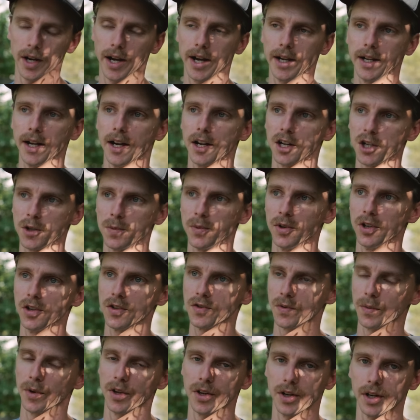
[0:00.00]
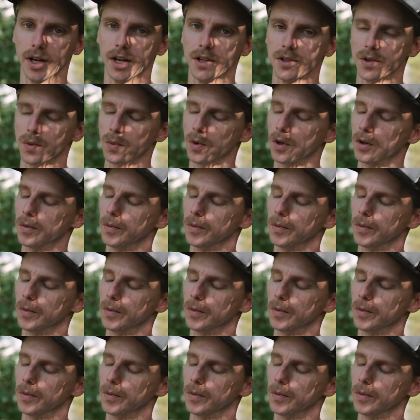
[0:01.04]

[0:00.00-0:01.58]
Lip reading: I got experience from other guys I work